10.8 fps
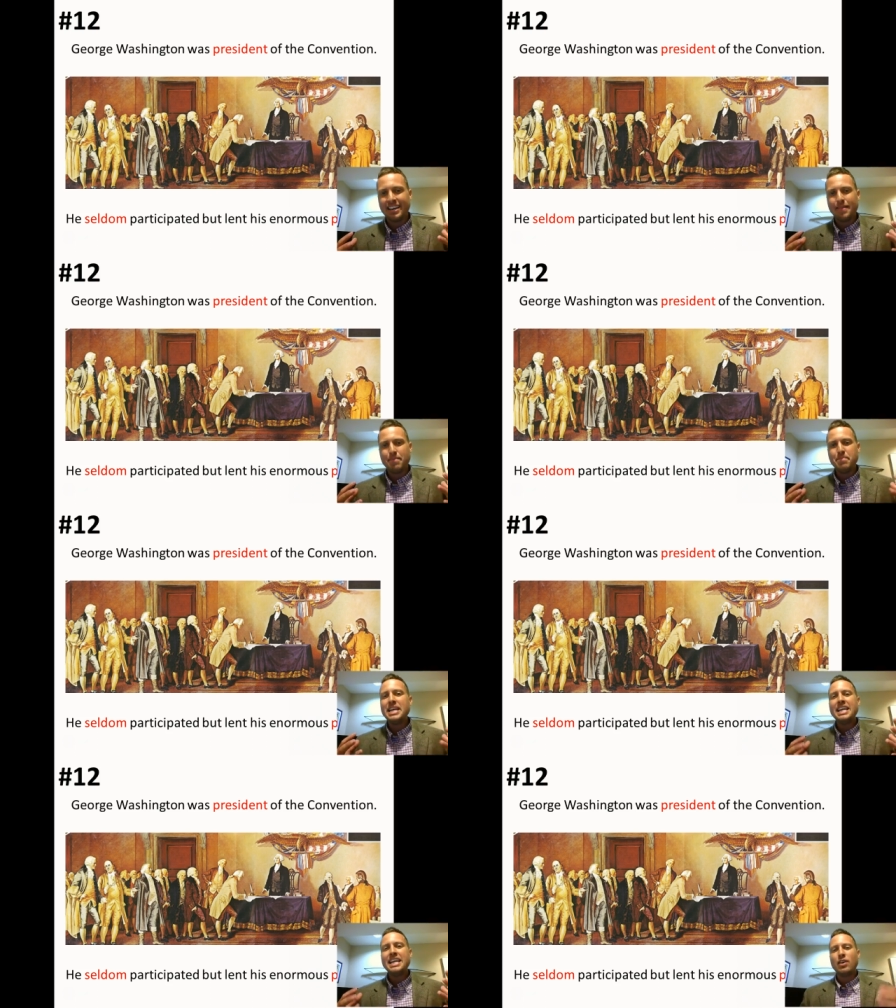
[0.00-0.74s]

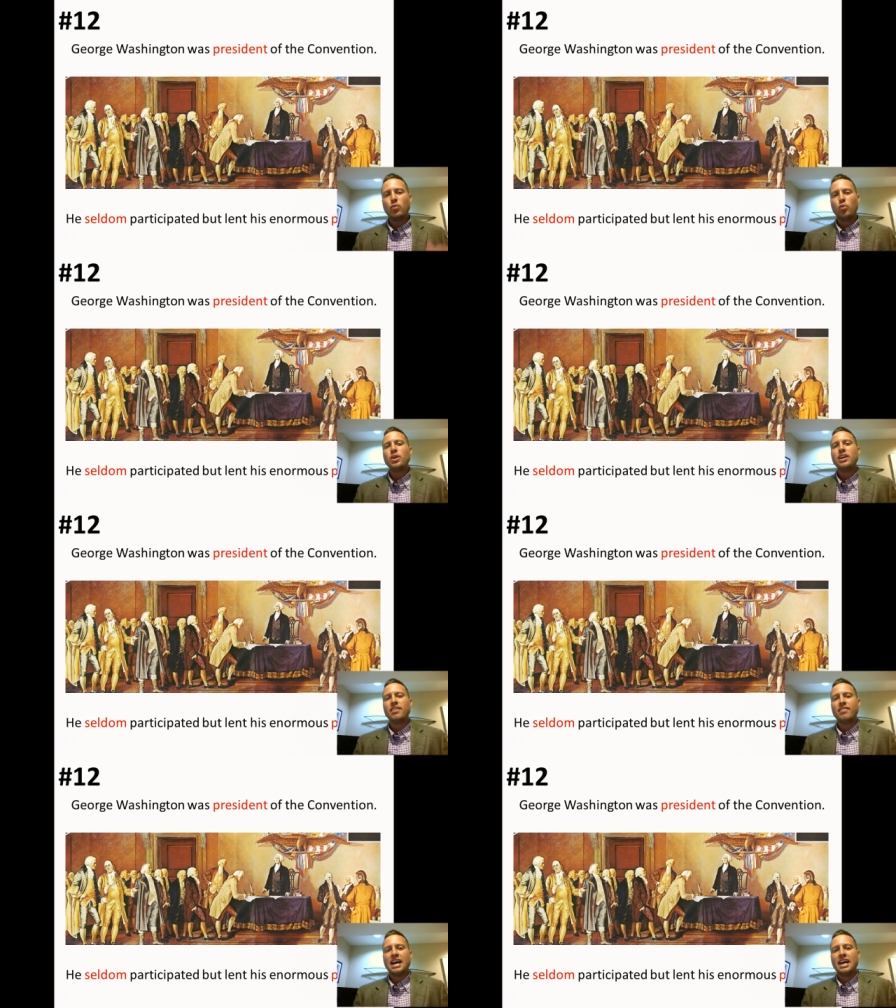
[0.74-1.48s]
Meaning it wouldn't
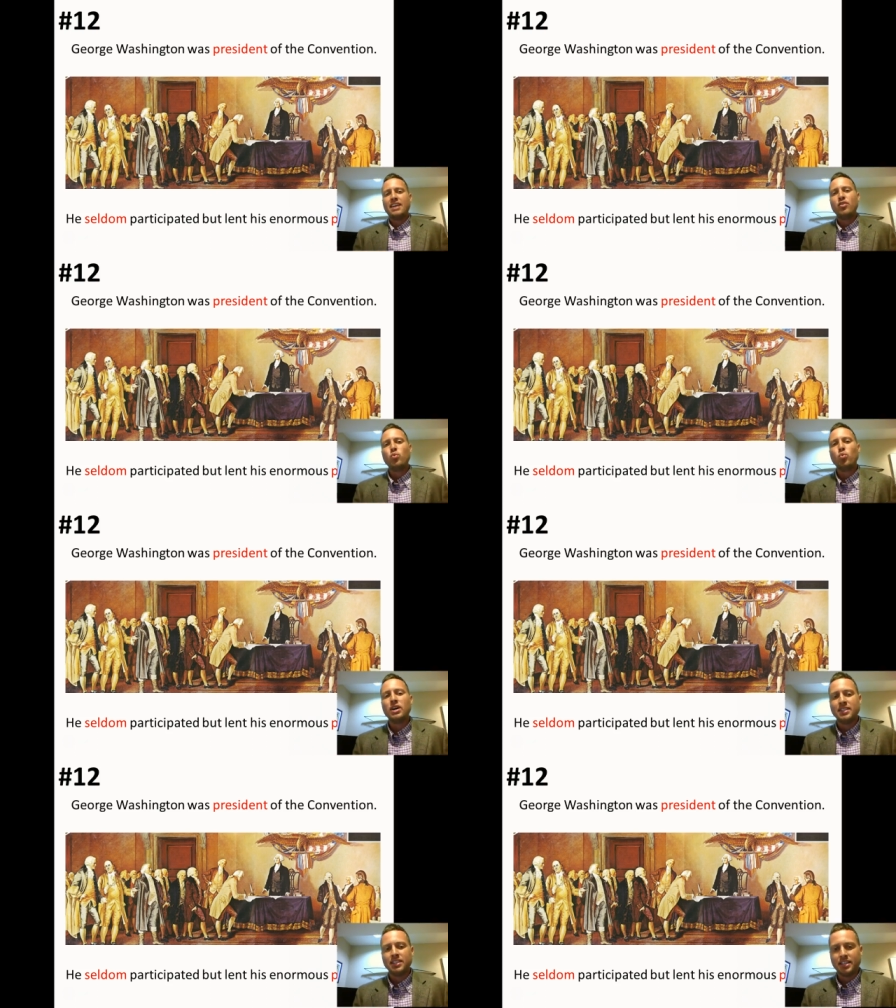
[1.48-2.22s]
have had if he
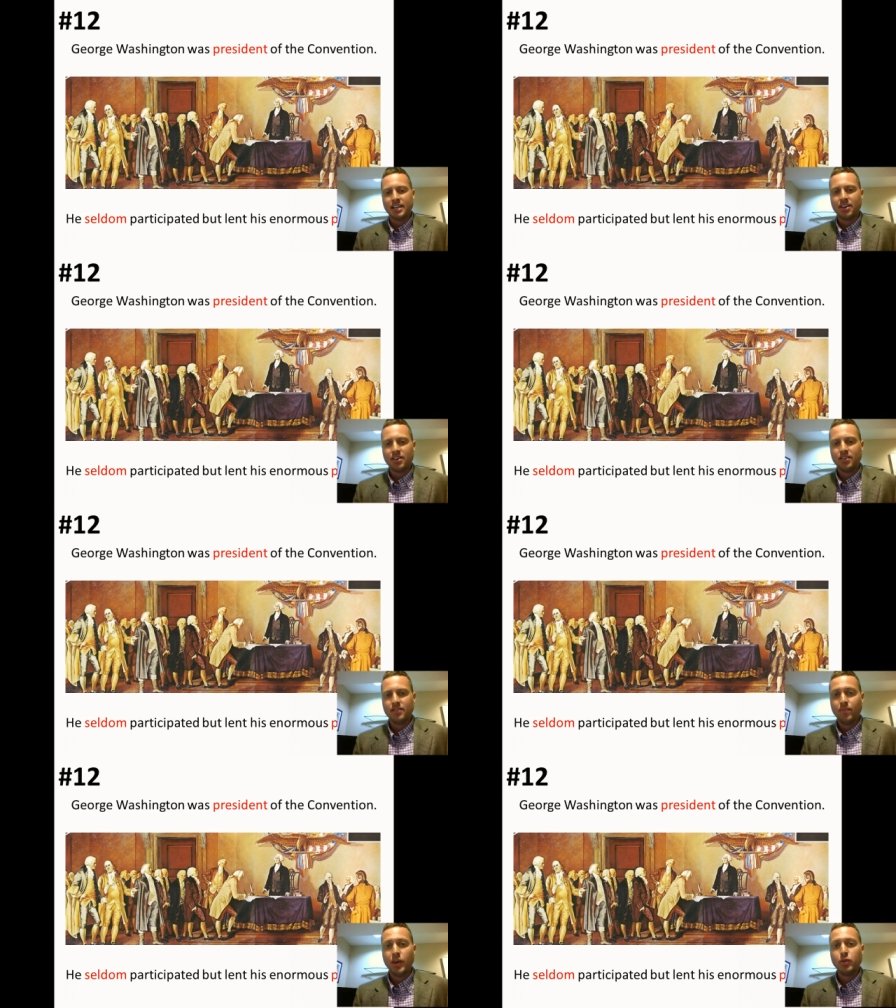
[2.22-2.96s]
wasn't there.
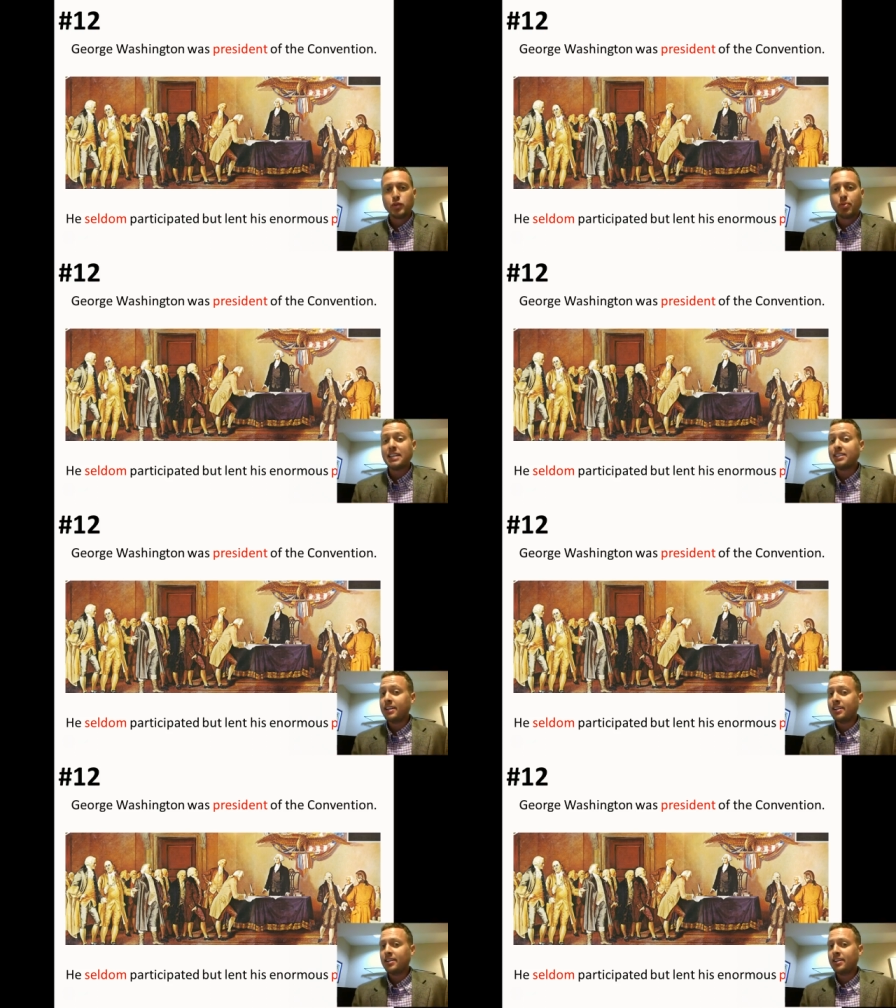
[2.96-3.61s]
He was president,